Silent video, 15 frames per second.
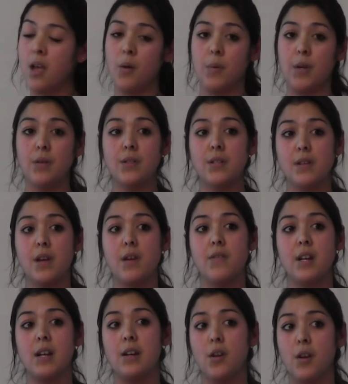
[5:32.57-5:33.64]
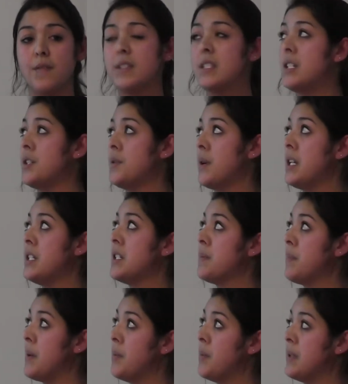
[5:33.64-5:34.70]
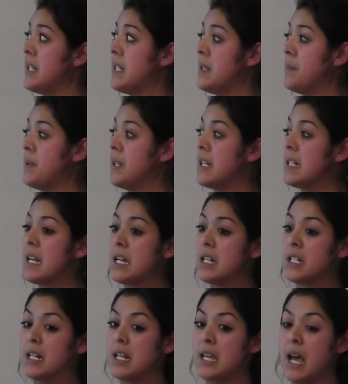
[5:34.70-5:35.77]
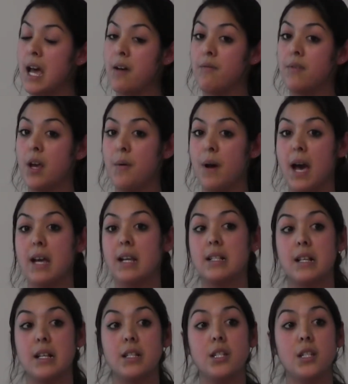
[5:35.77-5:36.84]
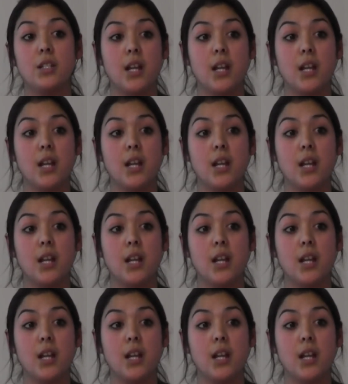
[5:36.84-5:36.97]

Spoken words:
we also know that in a lot of situations, people with disabilities actually have lower access to